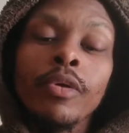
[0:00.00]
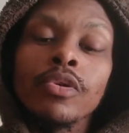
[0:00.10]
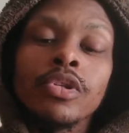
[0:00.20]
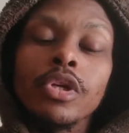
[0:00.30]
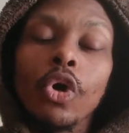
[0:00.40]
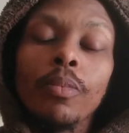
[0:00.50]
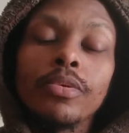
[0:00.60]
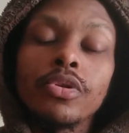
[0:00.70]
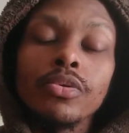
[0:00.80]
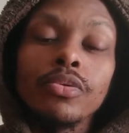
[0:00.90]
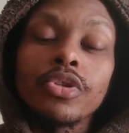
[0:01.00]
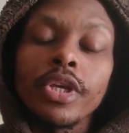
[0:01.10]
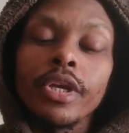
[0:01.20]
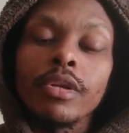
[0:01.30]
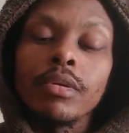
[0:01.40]
it was dope too
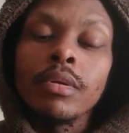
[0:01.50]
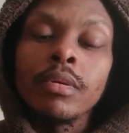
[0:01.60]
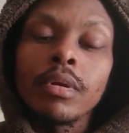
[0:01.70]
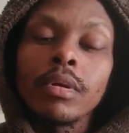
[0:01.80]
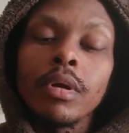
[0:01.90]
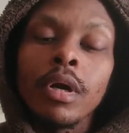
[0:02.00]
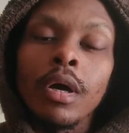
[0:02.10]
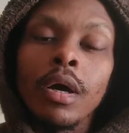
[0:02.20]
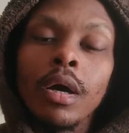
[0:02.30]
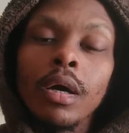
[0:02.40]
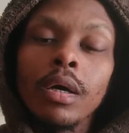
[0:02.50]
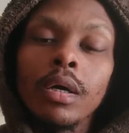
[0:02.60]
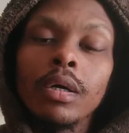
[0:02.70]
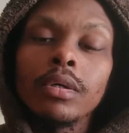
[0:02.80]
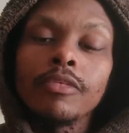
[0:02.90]
seeing
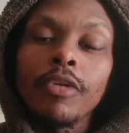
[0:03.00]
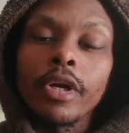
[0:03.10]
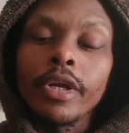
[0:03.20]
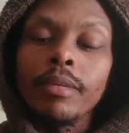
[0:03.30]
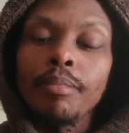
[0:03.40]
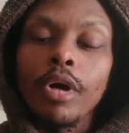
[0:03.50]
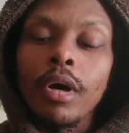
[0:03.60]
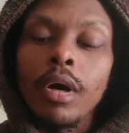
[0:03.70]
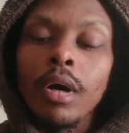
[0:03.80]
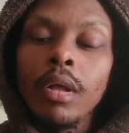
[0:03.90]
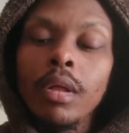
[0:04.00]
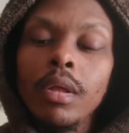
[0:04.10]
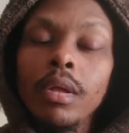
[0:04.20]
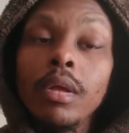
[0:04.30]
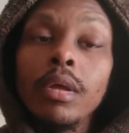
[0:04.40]
uh fucking Paul
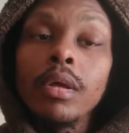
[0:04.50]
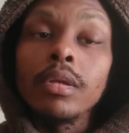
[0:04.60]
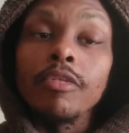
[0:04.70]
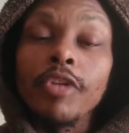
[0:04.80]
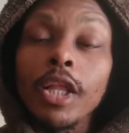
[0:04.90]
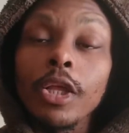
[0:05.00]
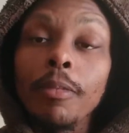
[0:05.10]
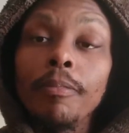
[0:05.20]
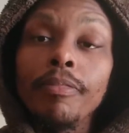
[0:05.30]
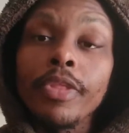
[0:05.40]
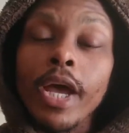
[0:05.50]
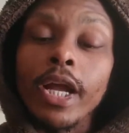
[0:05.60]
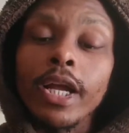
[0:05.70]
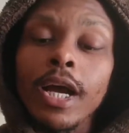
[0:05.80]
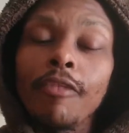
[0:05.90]
develop
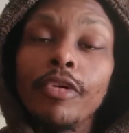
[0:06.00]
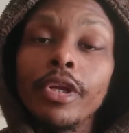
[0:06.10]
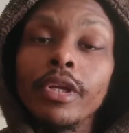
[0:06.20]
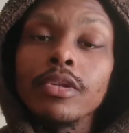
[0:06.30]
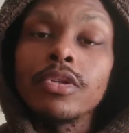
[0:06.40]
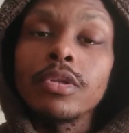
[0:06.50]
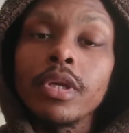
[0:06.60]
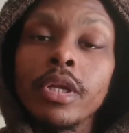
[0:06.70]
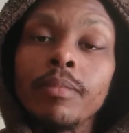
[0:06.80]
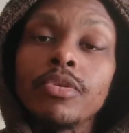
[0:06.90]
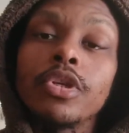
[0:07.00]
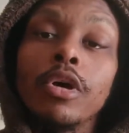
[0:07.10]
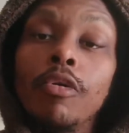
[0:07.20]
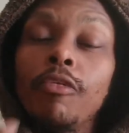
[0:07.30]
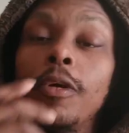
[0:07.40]
that confidence in
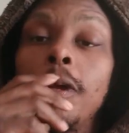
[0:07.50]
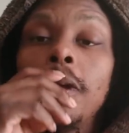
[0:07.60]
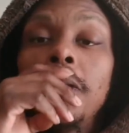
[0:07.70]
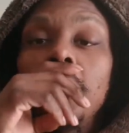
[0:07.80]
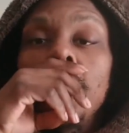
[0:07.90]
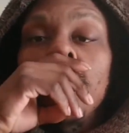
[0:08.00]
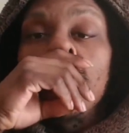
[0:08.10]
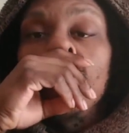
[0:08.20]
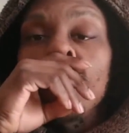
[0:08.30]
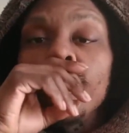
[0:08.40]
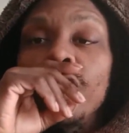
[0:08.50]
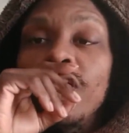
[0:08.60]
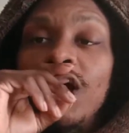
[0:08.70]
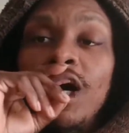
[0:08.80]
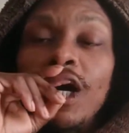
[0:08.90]
himself
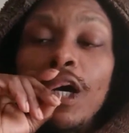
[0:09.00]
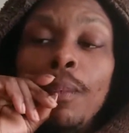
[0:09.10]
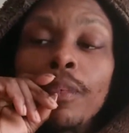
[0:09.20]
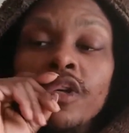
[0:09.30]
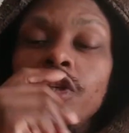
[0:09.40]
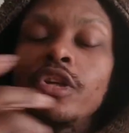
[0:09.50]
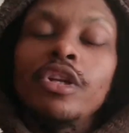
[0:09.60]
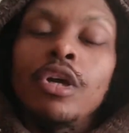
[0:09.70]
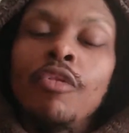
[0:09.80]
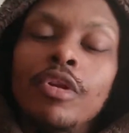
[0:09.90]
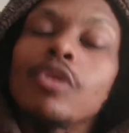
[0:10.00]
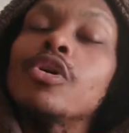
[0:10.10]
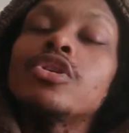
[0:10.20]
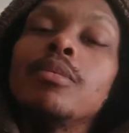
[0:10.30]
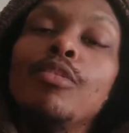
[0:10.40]
over um because you over the
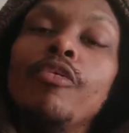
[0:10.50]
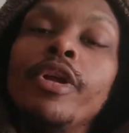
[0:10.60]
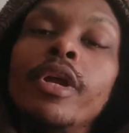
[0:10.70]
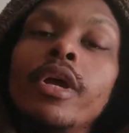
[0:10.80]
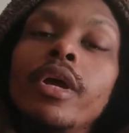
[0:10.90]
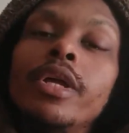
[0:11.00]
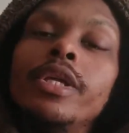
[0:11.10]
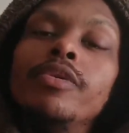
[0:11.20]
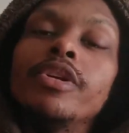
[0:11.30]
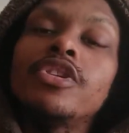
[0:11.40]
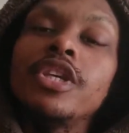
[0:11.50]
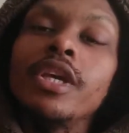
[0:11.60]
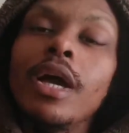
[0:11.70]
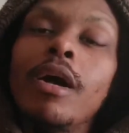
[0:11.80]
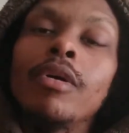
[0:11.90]
course of the movie you can
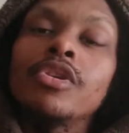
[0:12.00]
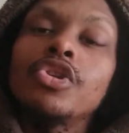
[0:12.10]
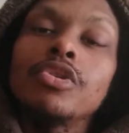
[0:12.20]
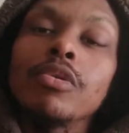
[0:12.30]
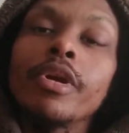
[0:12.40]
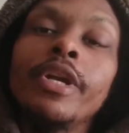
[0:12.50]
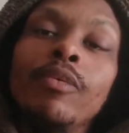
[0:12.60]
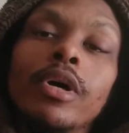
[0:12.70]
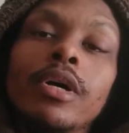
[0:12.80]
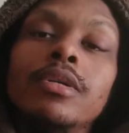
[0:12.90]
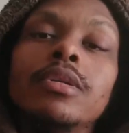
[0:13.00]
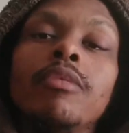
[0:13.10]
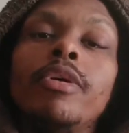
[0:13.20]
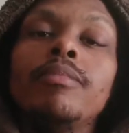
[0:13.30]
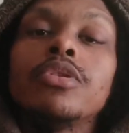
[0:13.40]
see how unsure he was
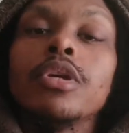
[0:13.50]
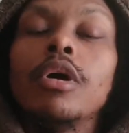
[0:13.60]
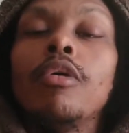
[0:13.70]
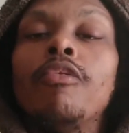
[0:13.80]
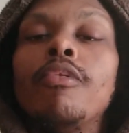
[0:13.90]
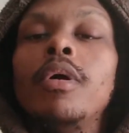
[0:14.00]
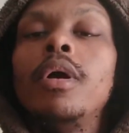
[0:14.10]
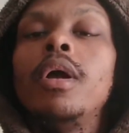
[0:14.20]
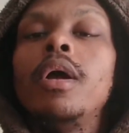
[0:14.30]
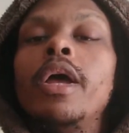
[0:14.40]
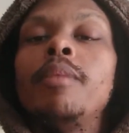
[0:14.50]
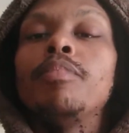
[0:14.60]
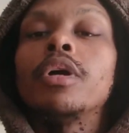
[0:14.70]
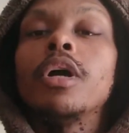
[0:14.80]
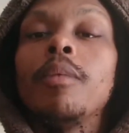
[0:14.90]
of himself
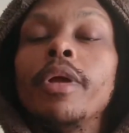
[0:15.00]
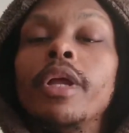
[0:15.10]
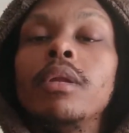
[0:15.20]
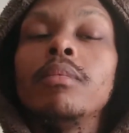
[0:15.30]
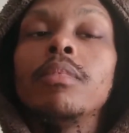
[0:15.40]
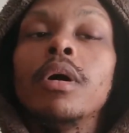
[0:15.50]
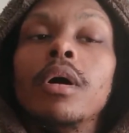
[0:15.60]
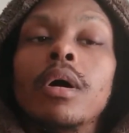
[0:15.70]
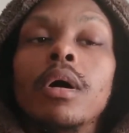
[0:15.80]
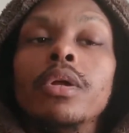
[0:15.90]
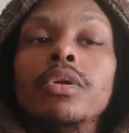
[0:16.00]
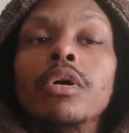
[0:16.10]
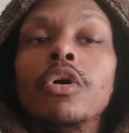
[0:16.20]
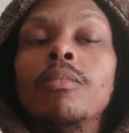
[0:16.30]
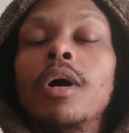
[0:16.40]
and becoming uh you
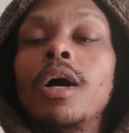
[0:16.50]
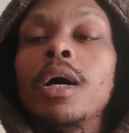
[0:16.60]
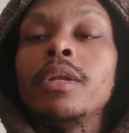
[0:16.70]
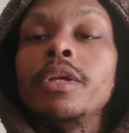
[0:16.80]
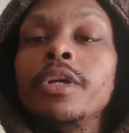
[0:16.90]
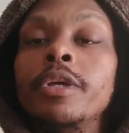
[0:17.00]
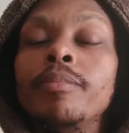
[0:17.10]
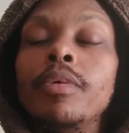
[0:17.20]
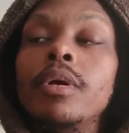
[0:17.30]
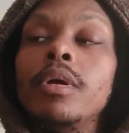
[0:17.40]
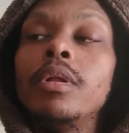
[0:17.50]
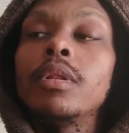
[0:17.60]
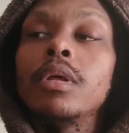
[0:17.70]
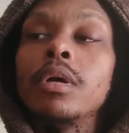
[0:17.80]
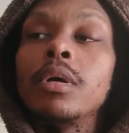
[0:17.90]
know Muad'Dib
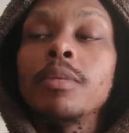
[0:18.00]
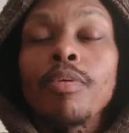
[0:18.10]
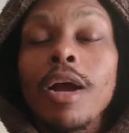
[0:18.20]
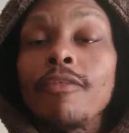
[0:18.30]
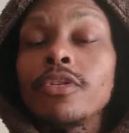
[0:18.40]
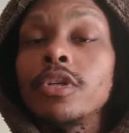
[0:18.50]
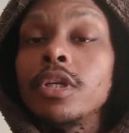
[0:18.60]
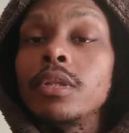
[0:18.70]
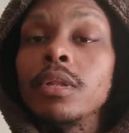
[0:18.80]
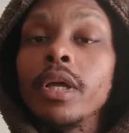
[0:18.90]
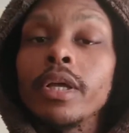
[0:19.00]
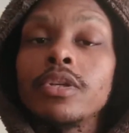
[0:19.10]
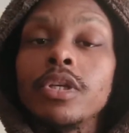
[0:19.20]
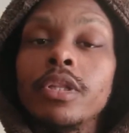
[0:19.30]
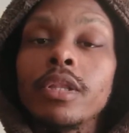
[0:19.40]
the the prophecy the
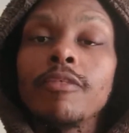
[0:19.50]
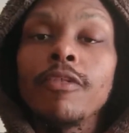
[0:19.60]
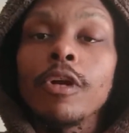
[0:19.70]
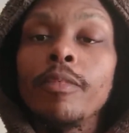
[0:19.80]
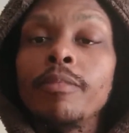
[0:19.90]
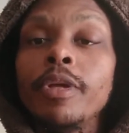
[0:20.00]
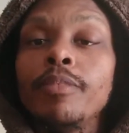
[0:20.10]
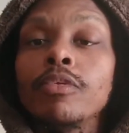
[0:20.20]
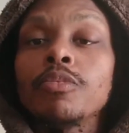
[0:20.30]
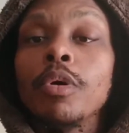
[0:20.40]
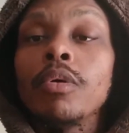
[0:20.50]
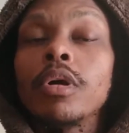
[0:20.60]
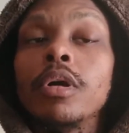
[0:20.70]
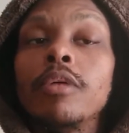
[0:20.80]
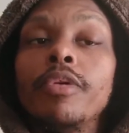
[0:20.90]
legacy that the Fremen people
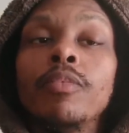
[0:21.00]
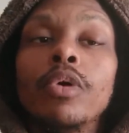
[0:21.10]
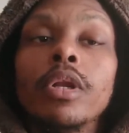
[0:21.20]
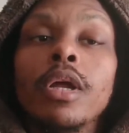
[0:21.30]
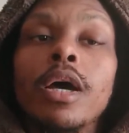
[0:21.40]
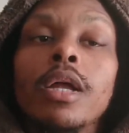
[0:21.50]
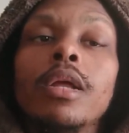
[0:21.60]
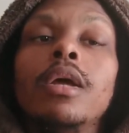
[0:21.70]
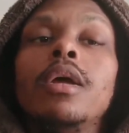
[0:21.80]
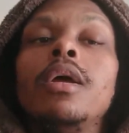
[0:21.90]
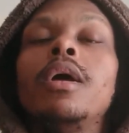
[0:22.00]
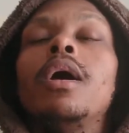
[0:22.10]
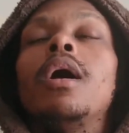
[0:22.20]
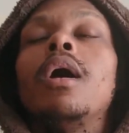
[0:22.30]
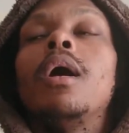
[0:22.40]
spoke of and whatnot
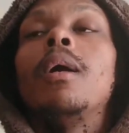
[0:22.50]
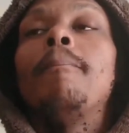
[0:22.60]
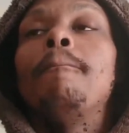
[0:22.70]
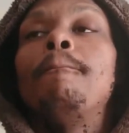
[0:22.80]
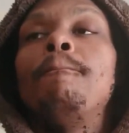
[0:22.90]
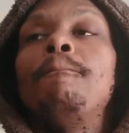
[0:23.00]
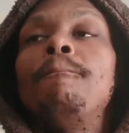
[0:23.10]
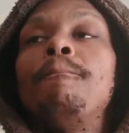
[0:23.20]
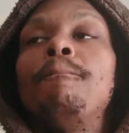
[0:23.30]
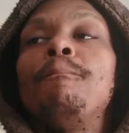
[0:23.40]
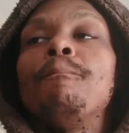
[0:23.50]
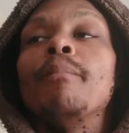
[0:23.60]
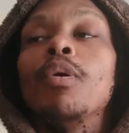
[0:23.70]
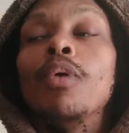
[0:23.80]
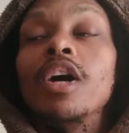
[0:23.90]
um
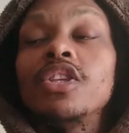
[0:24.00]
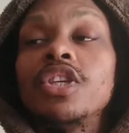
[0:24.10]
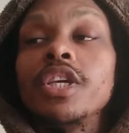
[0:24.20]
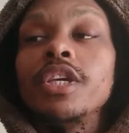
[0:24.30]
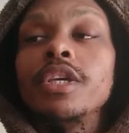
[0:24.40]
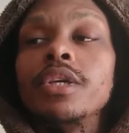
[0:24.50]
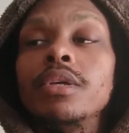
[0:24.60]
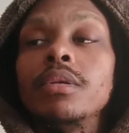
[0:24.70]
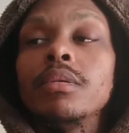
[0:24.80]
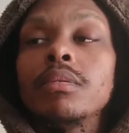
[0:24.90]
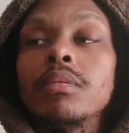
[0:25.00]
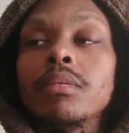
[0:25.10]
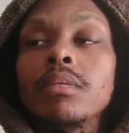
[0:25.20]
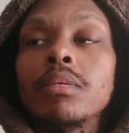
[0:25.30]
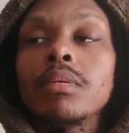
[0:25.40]
but once he
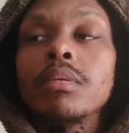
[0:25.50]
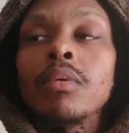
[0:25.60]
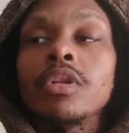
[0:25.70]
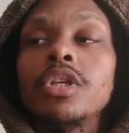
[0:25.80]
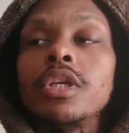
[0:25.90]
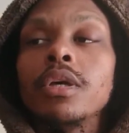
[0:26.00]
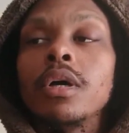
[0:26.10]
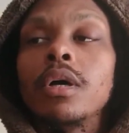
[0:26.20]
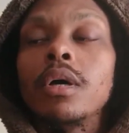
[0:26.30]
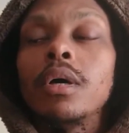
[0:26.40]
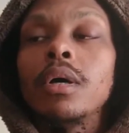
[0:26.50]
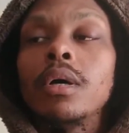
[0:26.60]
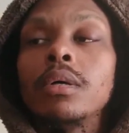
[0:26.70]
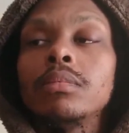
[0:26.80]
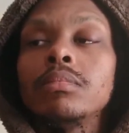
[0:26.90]
once he
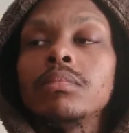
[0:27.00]
uh